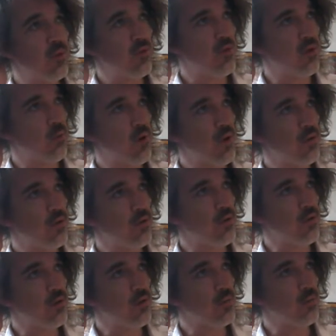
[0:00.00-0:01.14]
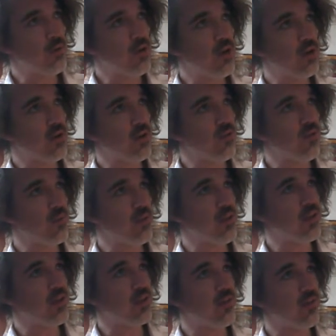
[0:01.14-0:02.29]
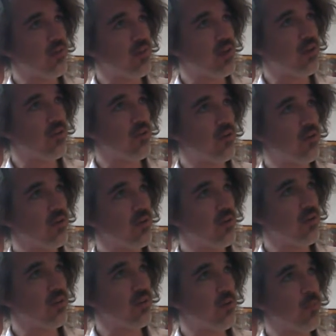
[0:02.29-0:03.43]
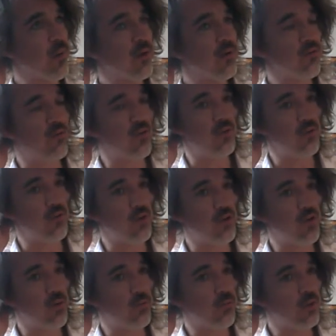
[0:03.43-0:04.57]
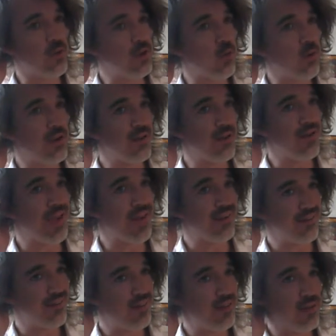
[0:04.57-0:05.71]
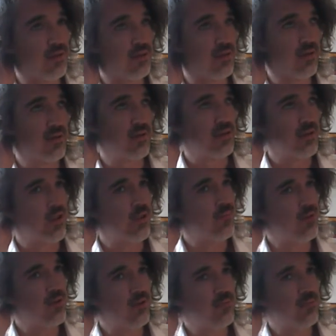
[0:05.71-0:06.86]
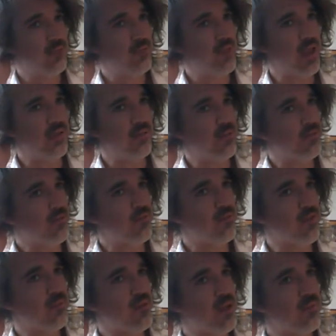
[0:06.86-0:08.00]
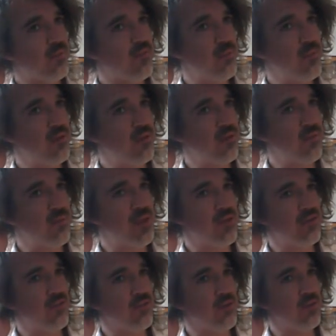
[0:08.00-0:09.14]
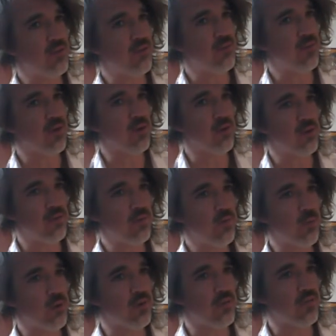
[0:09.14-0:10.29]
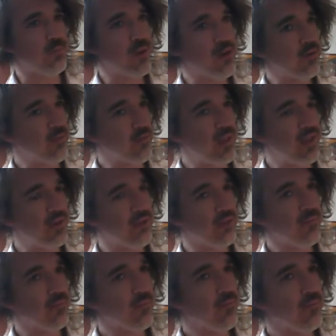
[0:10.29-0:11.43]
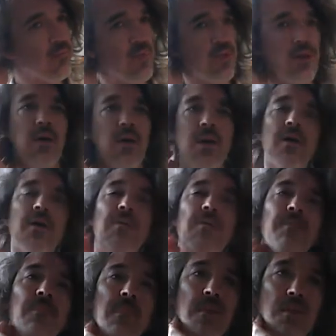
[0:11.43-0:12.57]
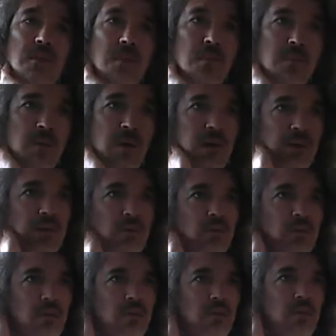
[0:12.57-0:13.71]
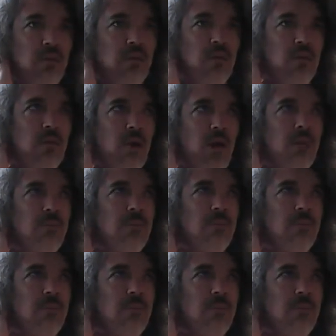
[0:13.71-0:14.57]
when you're younger, some of the things that your parents do that you don't really quite get it then. I mean, and sometimes you begin to learn what it's about later. Um, but uh,